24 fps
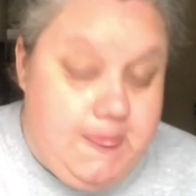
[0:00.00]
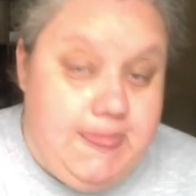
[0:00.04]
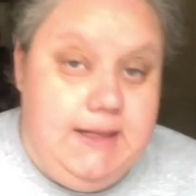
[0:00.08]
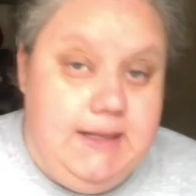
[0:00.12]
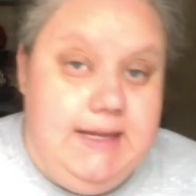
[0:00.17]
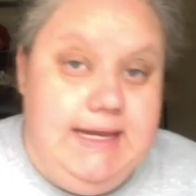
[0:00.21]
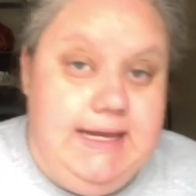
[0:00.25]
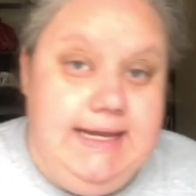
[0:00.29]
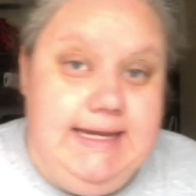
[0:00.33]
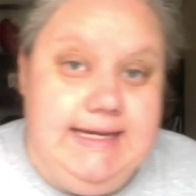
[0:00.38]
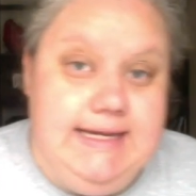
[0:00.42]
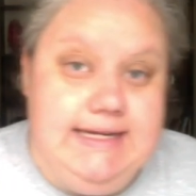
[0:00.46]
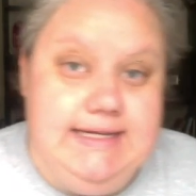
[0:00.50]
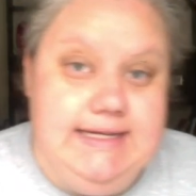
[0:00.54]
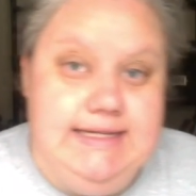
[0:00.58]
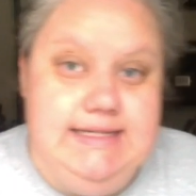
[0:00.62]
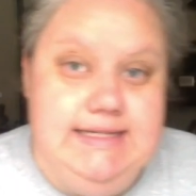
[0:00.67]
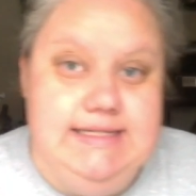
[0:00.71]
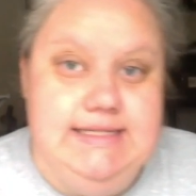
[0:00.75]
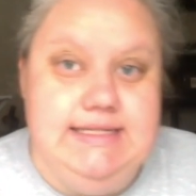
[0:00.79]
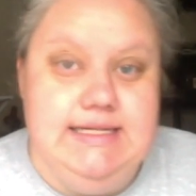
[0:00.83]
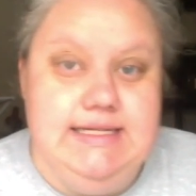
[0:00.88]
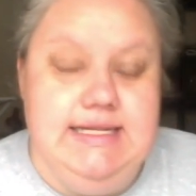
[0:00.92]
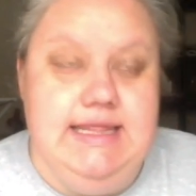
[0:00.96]

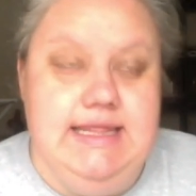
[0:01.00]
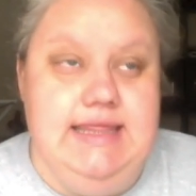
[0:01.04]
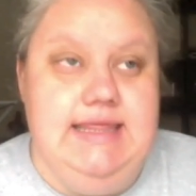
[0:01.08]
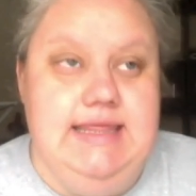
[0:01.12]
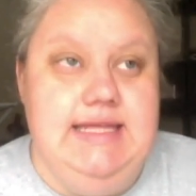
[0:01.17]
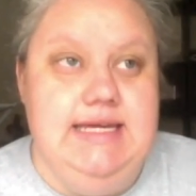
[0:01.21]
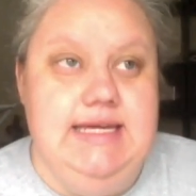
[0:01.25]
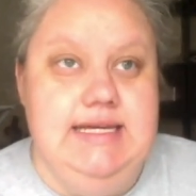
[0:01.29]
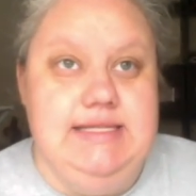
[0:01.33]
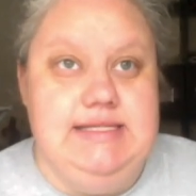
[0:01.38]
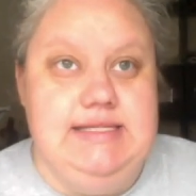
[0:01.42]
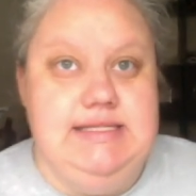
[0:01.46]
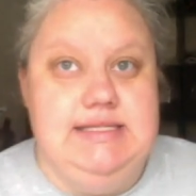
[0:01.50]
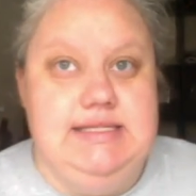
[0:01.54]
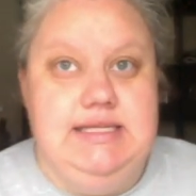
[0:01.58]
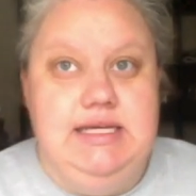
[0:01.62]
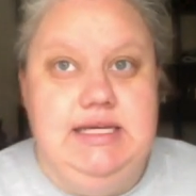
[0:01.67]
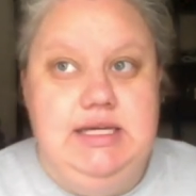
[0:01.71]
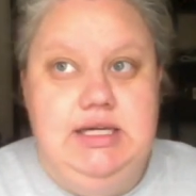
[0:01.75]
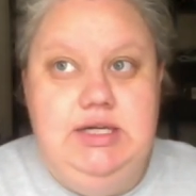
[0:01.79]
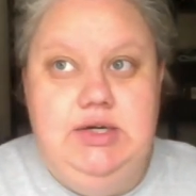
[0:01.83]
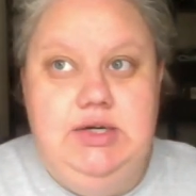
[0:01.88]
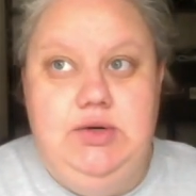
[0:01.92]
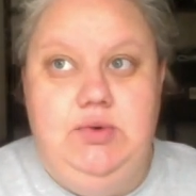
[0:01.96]
And this
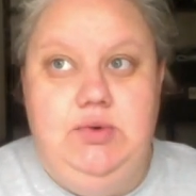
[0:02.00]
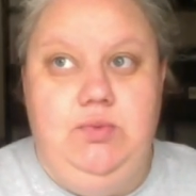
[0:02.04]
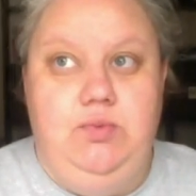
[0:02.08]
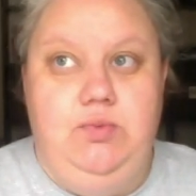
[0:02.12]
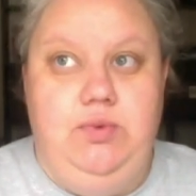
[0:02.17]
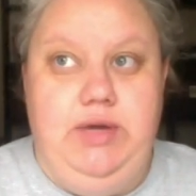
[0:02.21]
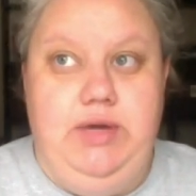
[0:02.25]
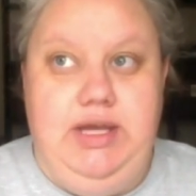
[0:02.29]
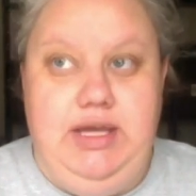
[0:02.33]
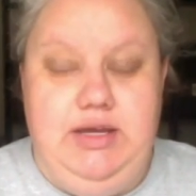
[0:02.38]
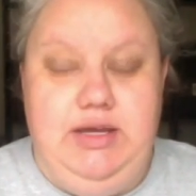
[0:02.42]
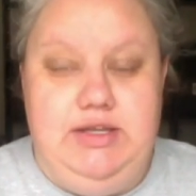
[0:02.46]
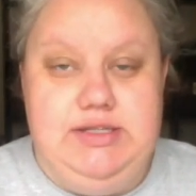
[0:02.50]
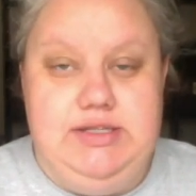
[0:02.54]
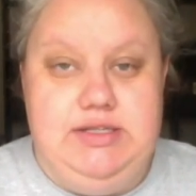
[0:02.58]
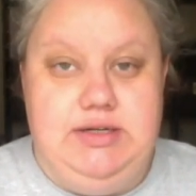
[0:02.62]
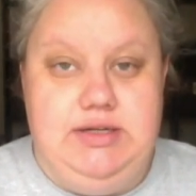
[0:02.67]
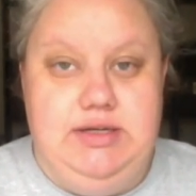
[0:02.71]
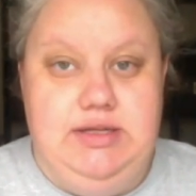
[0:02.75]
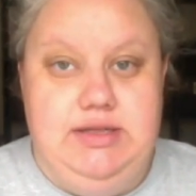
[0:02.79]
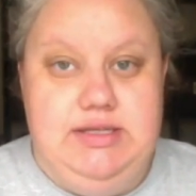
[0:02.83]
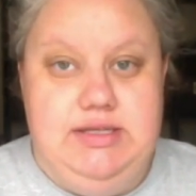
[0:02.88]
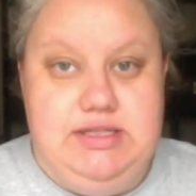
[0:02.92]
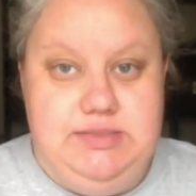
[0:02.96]
week, it
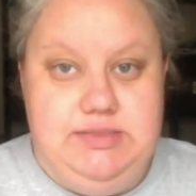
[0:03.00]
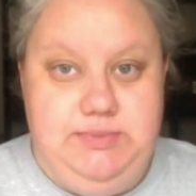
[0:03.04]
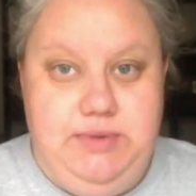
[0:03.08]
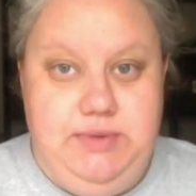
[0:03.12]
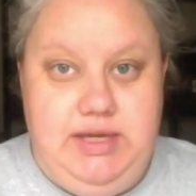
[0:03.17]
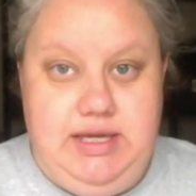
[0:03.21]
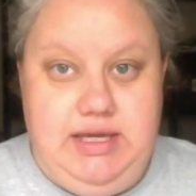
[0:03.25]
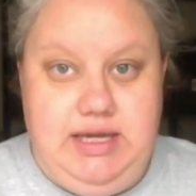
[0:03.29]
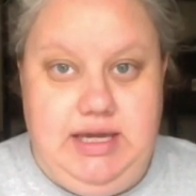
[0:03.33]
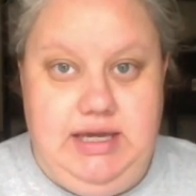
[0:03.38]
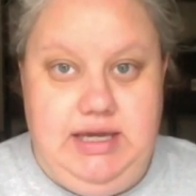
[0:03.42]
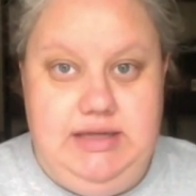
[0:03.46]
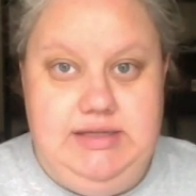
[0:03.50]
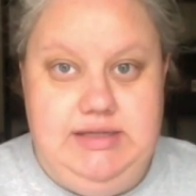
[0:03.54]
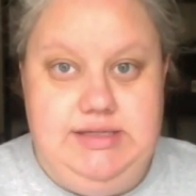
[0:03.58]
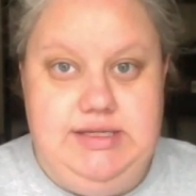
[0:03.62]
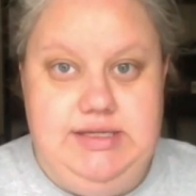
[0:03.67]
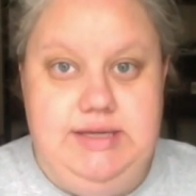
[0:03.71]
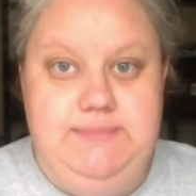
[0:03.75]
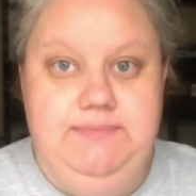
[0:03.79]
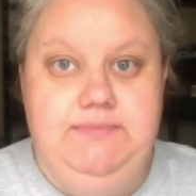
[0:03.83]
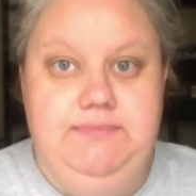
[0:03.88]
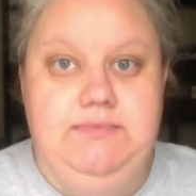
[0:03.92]
started this weekend,